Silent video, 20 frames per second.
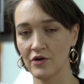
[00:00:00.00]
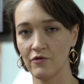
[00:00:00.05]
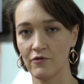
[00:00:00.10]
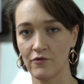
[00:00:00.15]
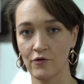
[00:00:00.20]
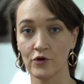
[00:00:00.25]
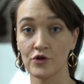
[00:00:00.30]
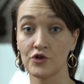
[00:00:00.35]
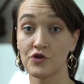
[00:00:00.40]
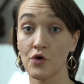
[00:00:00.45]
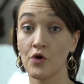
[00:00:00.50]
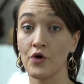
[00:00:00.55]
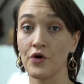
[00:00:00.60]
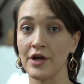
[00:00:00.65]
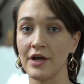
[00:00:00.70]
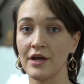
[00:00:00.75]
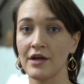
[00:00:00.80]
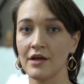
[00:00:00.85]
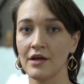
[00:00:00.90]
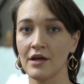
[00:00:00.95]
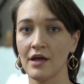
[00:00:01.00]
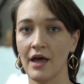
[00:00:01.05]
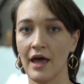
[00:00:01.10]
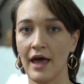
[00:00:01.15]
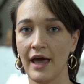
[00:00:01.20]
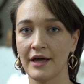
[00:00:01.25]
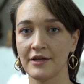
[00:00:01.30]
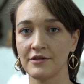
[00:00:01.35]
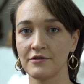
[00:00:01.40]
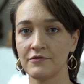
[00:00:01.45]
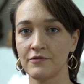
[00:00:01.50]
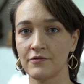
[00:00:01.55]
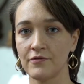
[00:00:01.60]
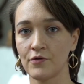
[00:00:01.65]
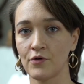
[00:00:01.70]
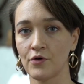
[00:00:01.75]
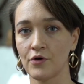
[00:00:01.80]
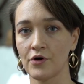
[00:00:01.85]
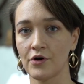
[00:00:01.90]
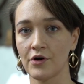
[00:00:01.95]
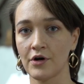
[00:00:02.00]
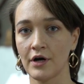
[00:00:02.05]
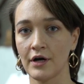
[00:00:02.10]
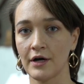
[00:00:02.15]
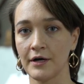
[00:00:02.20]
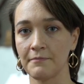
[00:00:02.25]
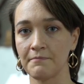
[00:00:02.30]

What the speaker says: for drawing and for